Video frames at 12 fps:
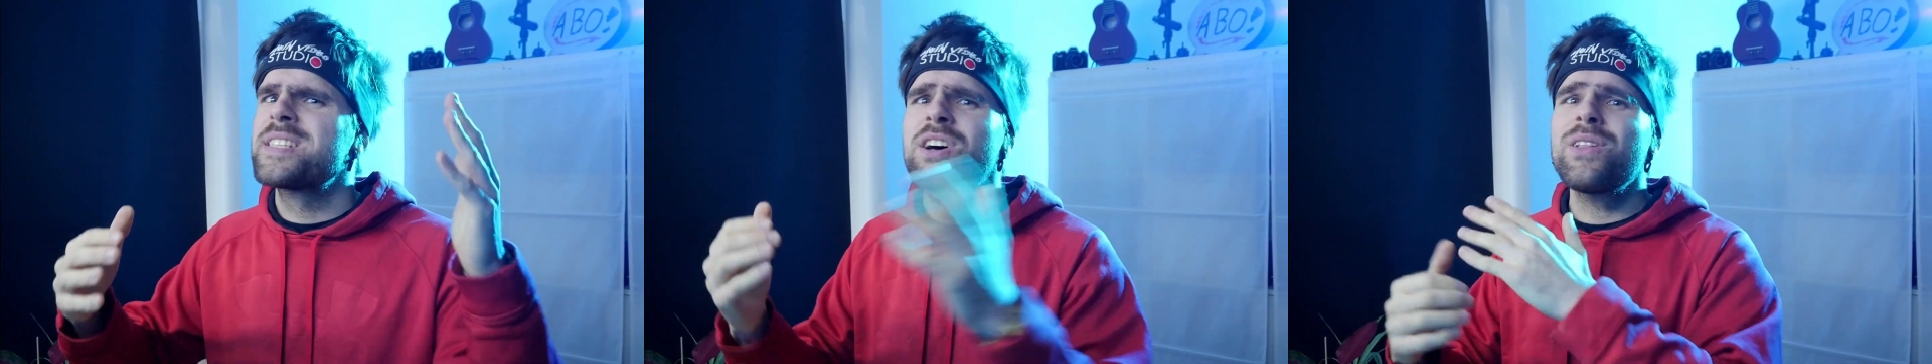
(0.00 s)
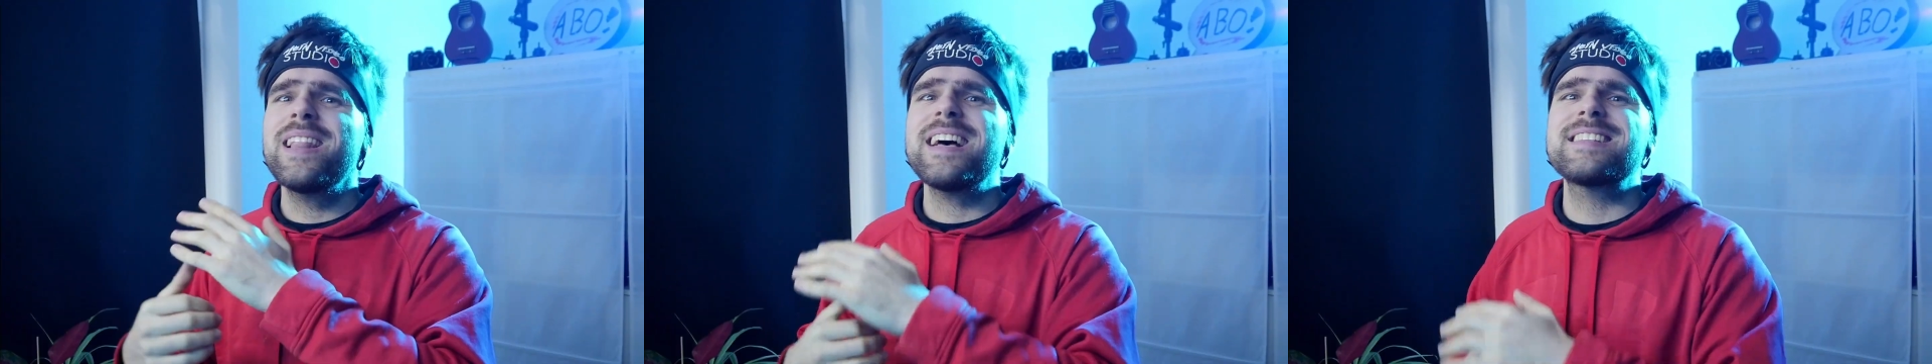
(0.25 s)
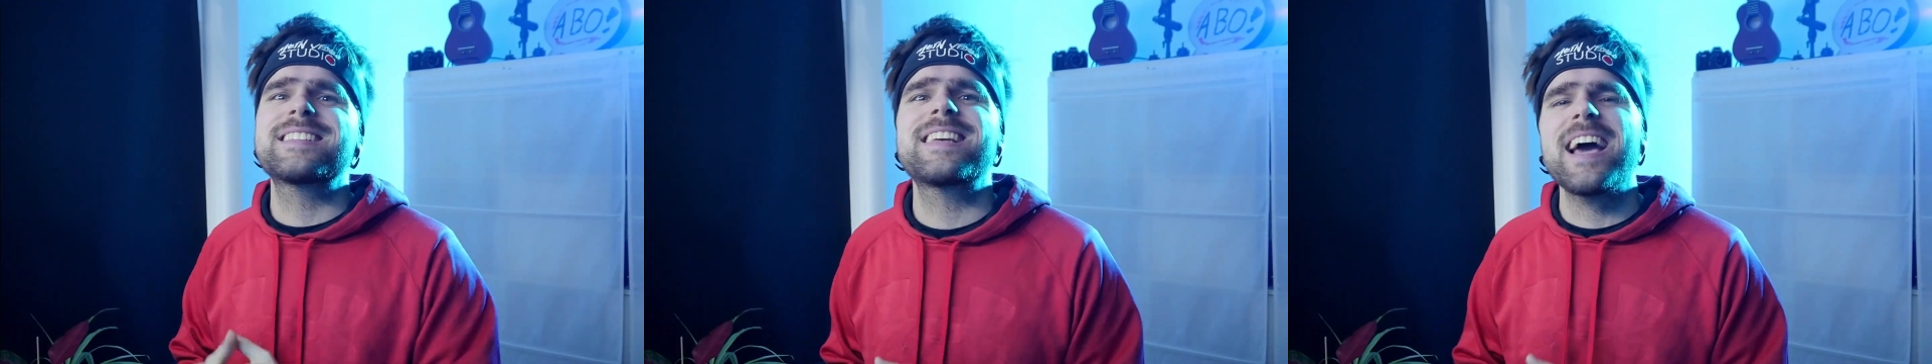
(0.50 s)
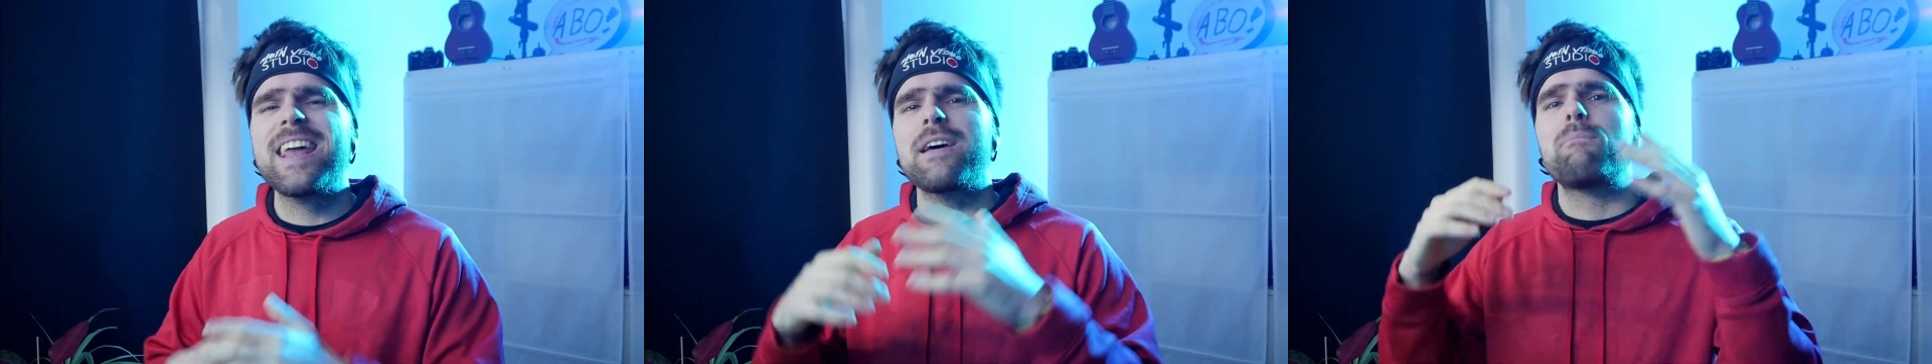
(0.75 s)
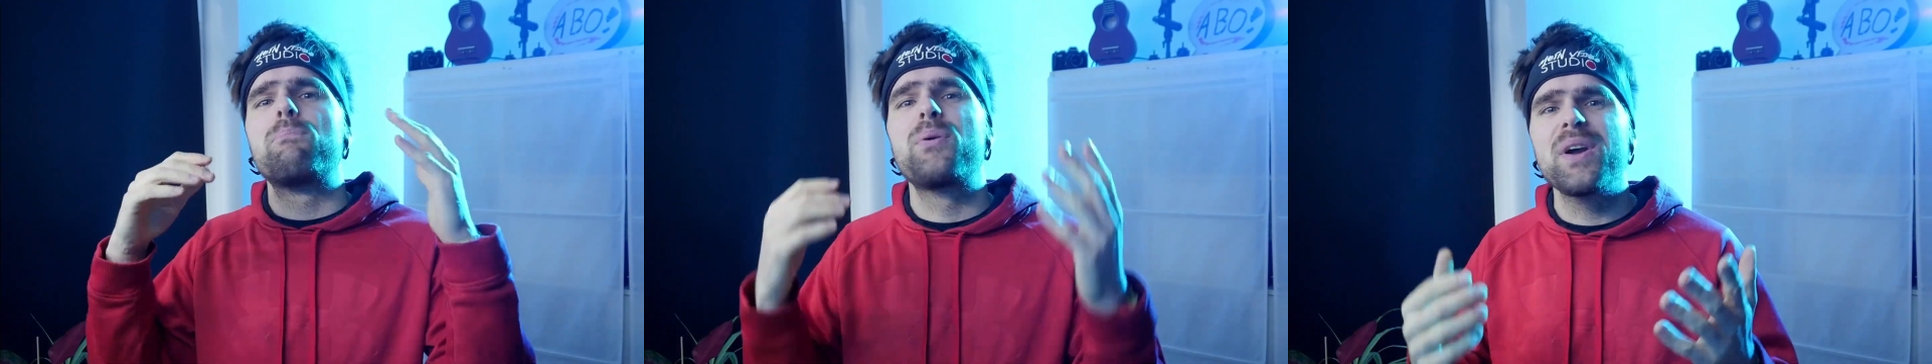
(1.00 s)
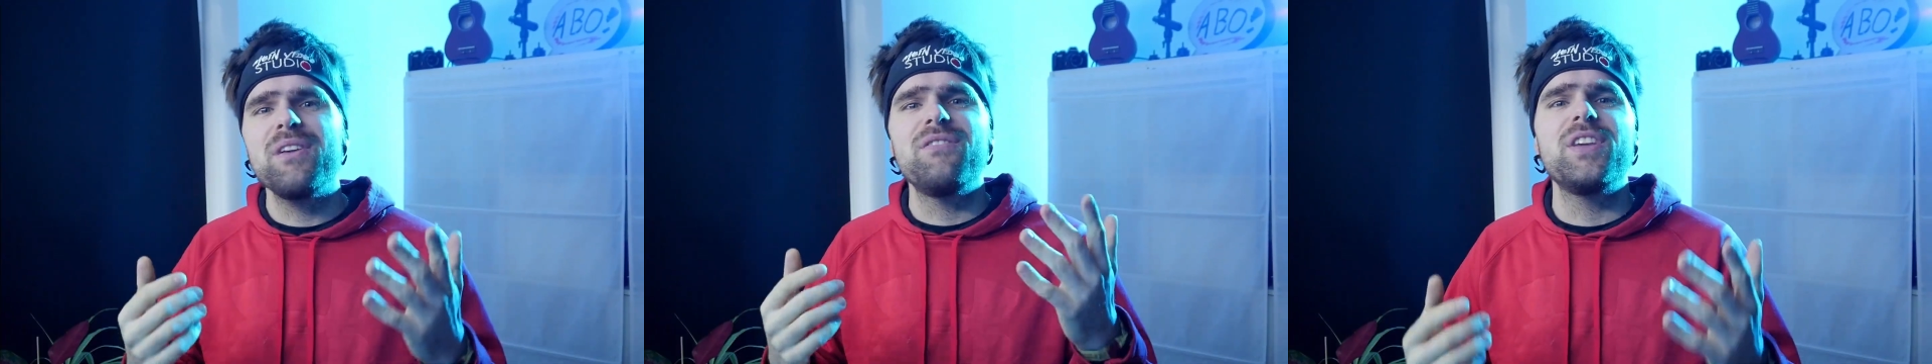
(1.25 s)
so let's get a
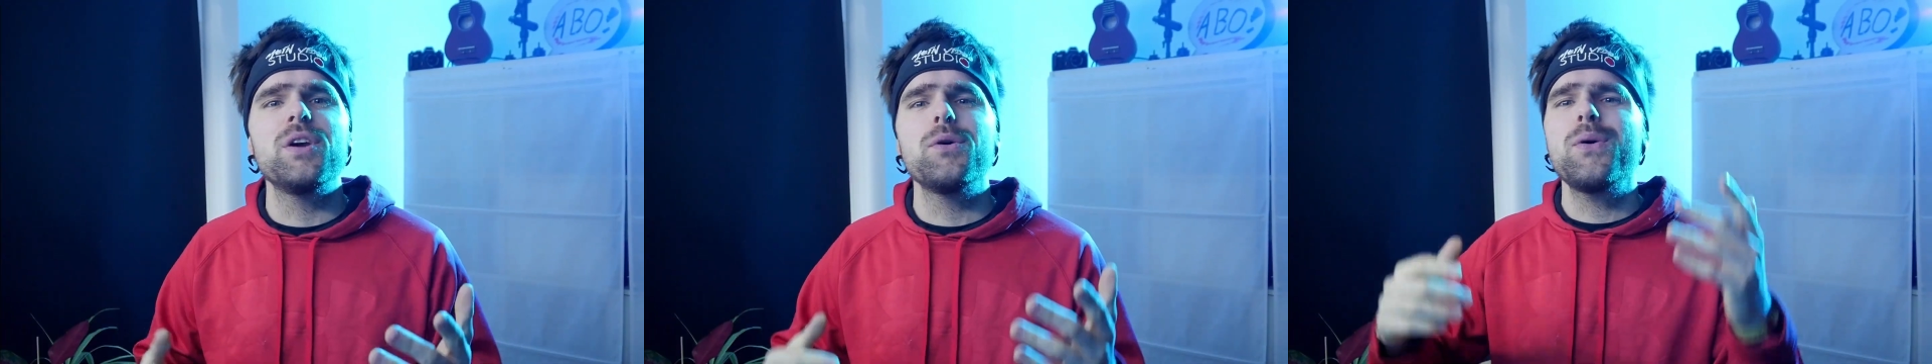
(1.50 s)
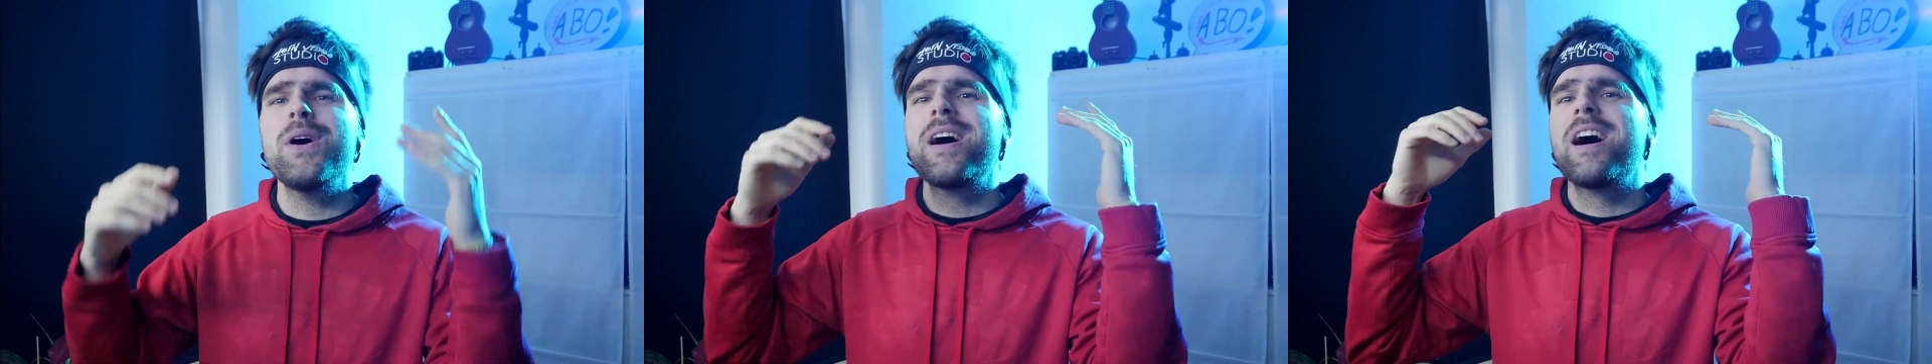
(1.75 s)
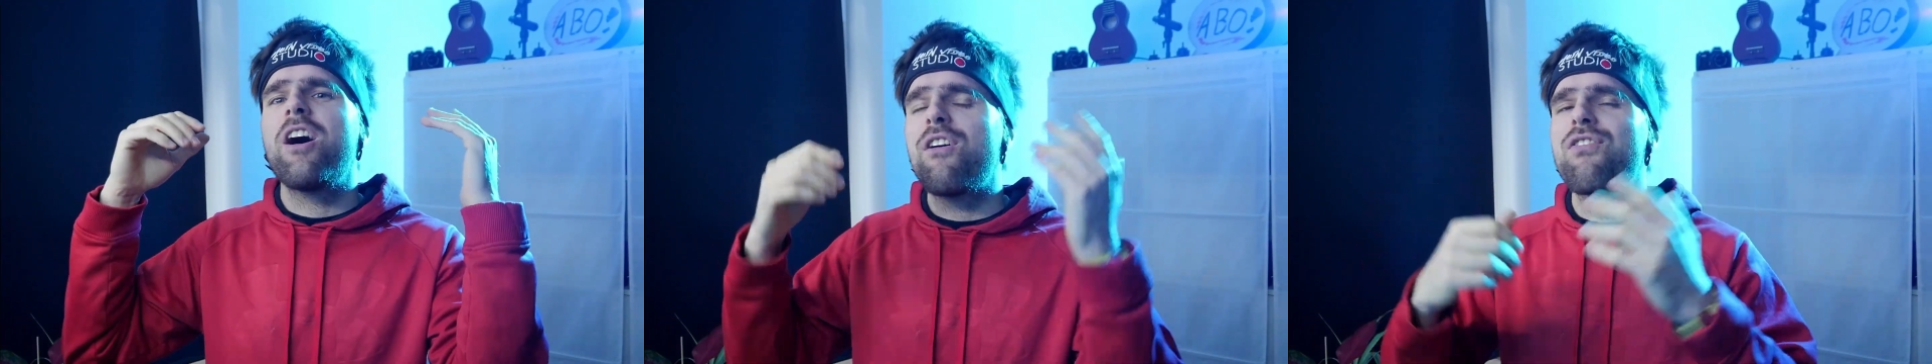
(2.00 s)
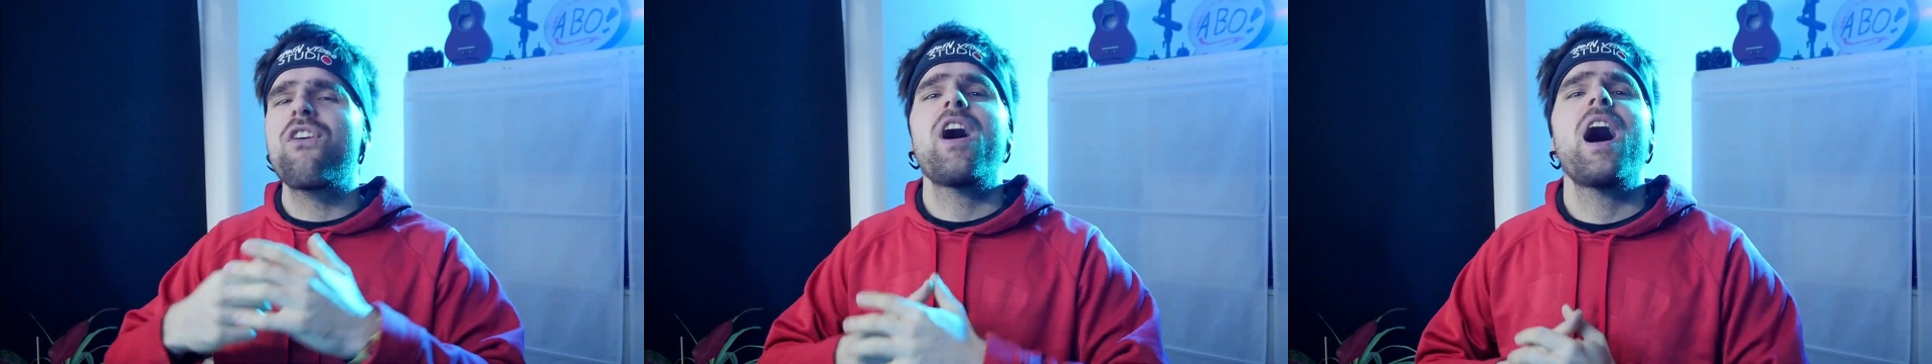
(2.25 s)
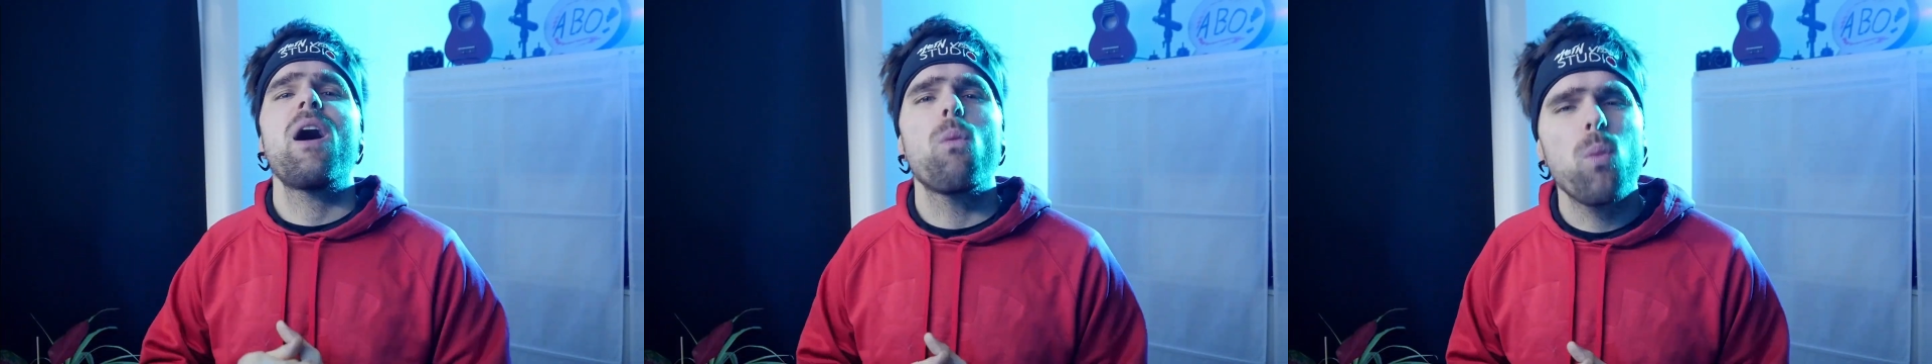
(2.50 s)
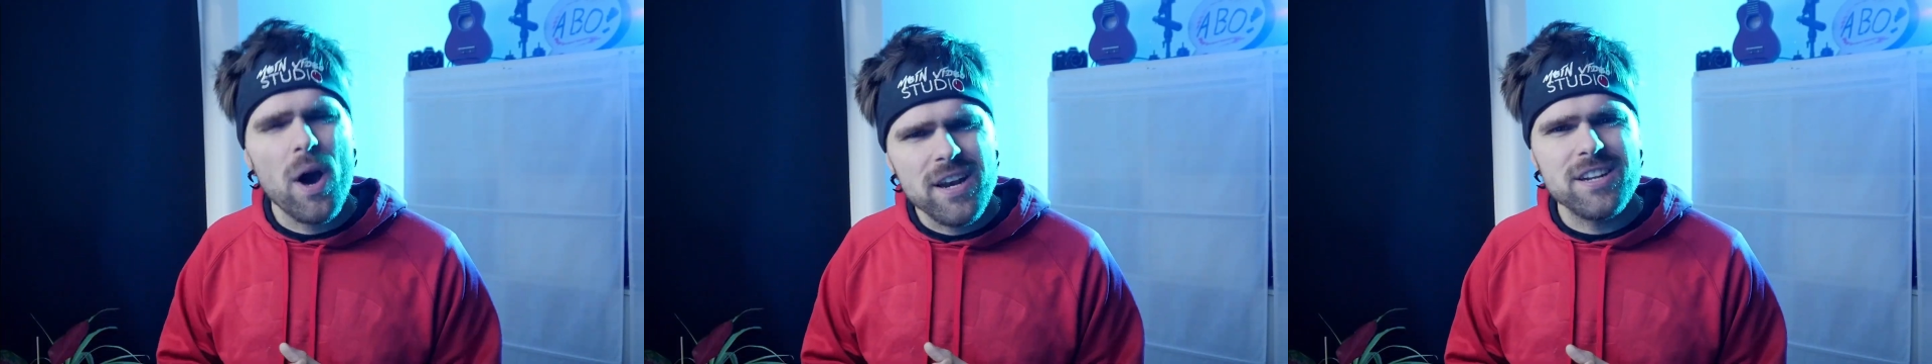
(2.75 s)
preview of what it